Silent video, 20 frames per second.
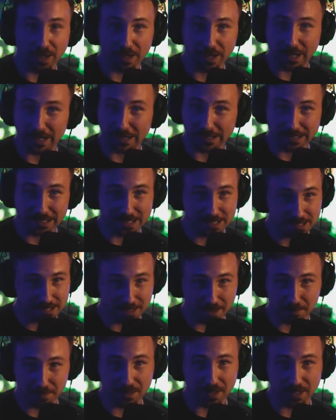at least
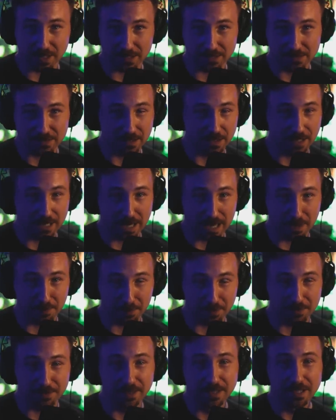something is going to
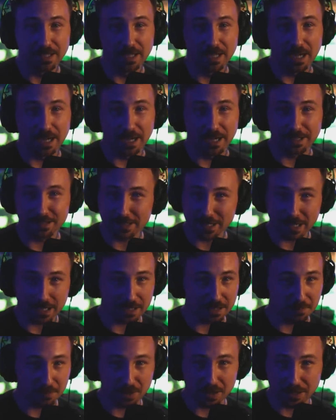happen uh, it's not
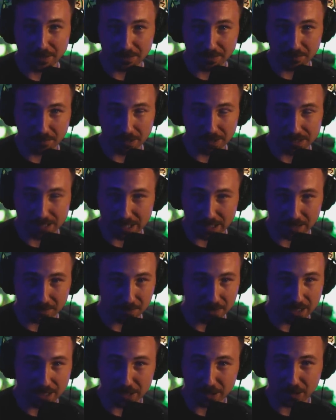going to be it's not going to
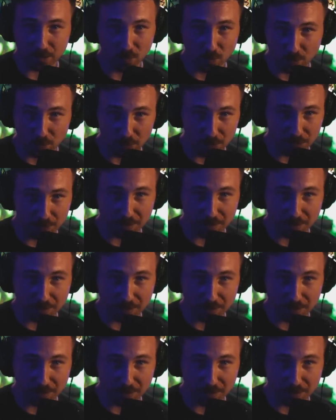be end of the world or